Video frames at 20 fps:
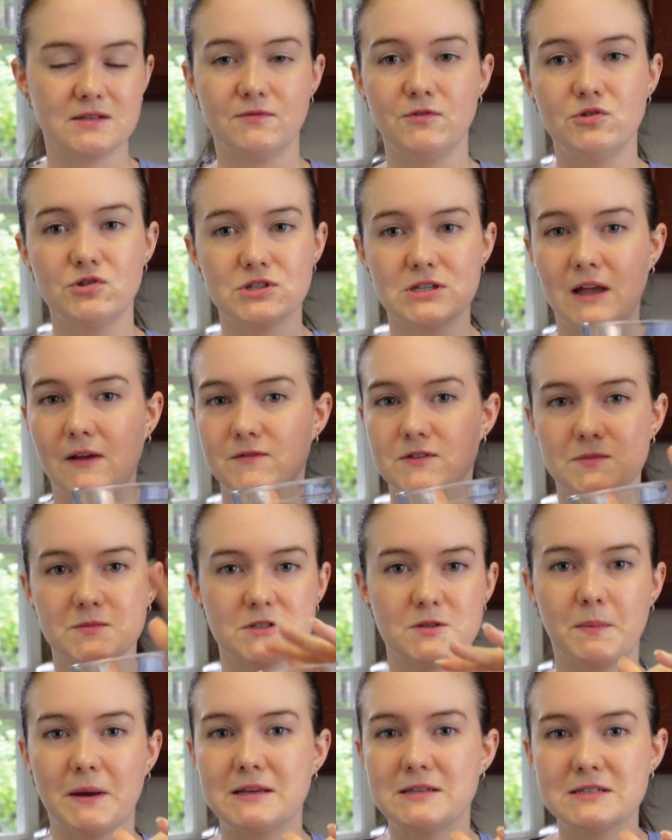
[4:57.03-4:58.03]
If you just have some
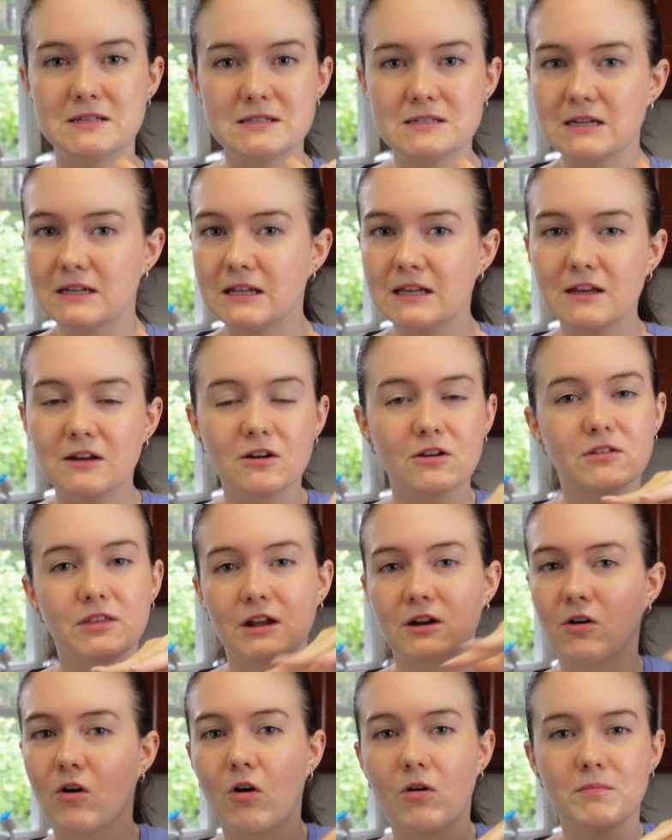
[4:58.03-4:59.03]
spices in here
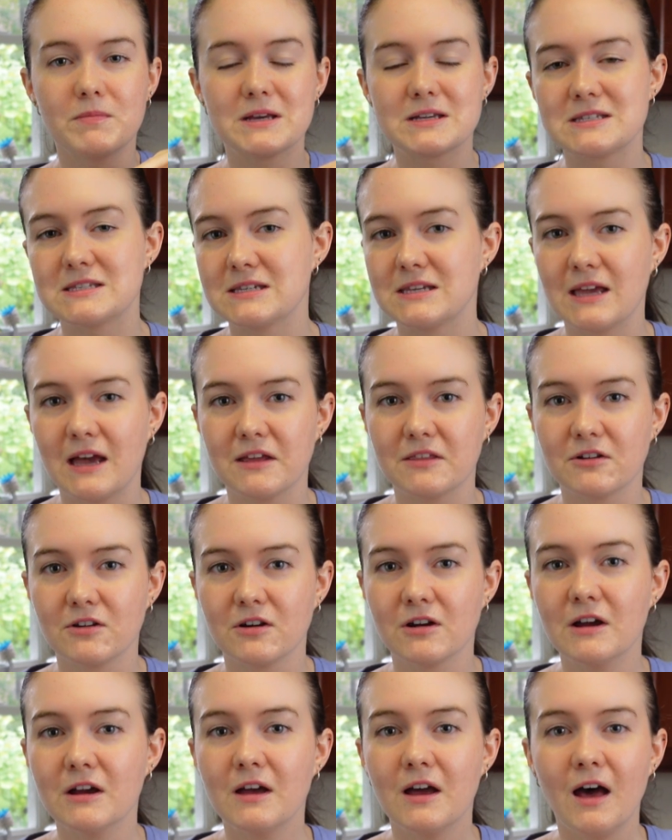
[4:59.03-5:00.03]
that are all mixed
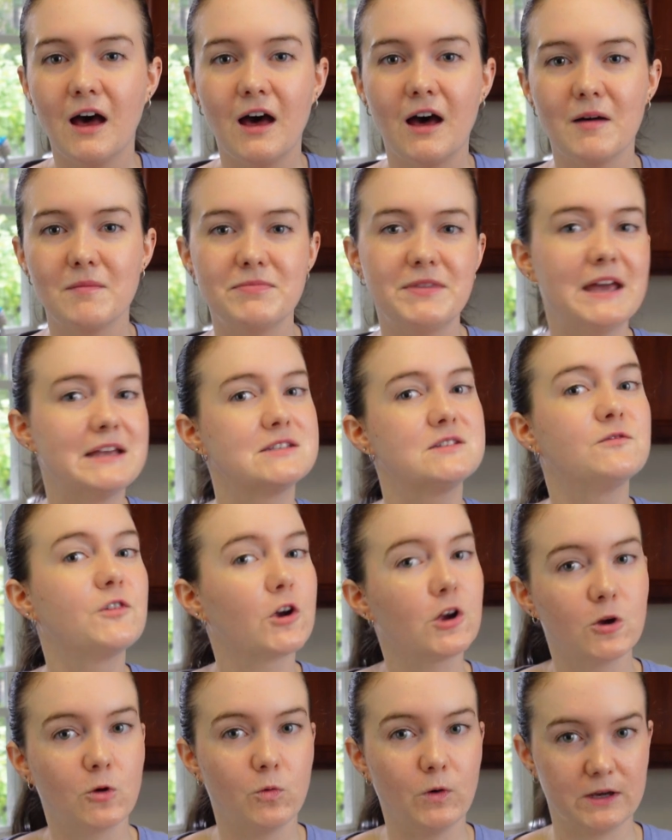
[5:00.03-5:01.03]
together, that's
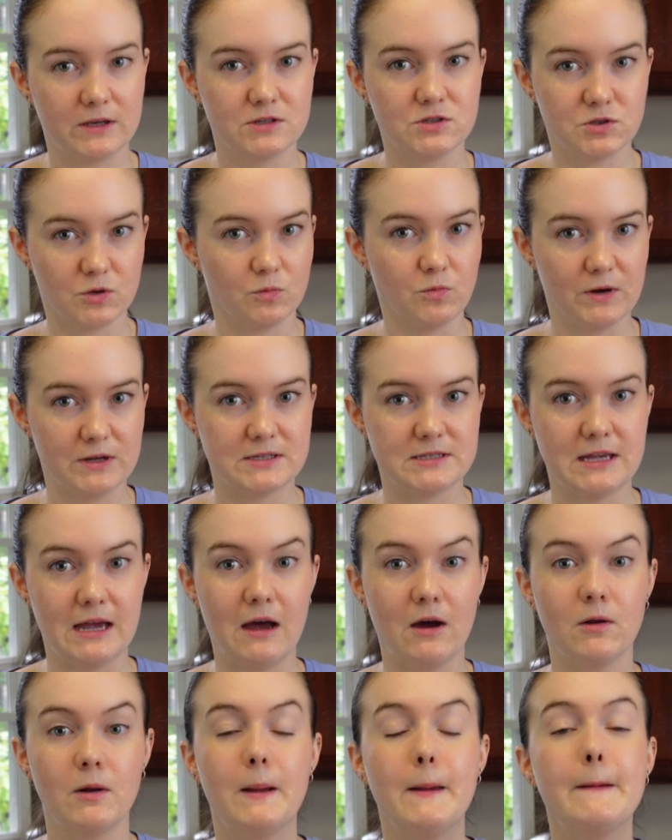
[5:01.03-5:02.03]
very quick to rinse
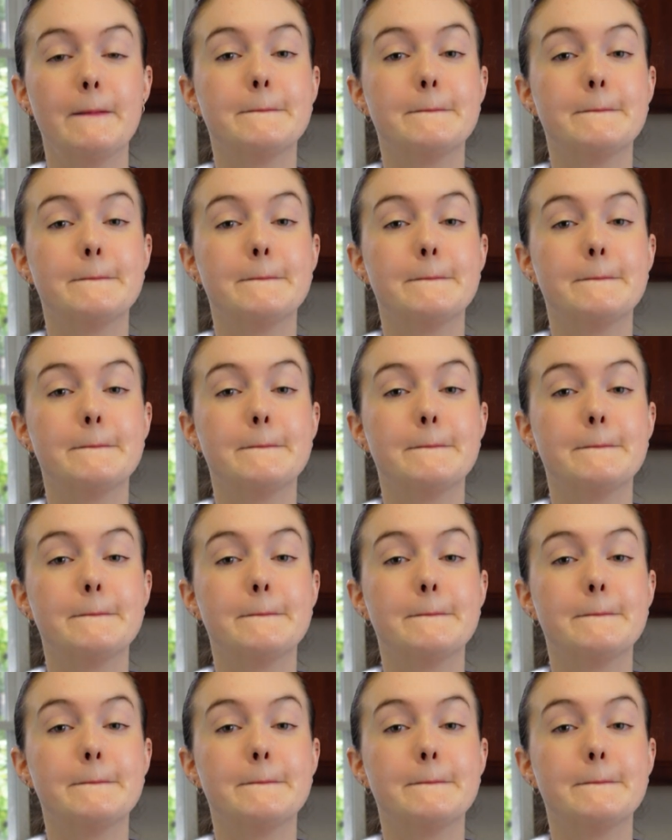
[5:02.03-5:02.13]
out.